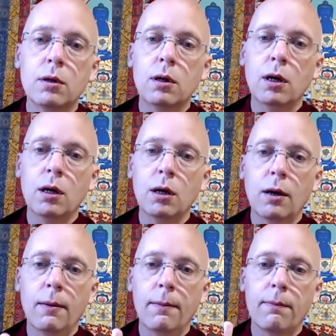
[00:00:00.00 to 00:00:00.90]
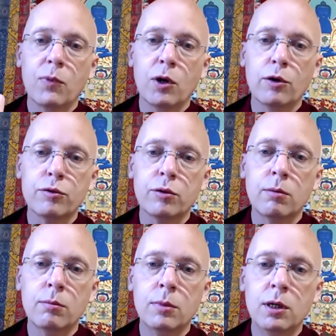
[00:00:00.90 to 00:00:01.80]
um, also the
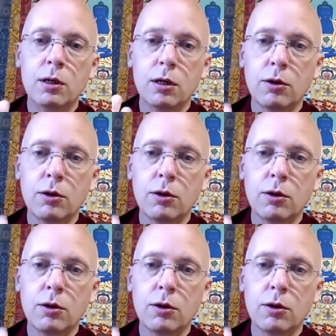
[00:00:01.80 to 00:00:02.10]
meaning,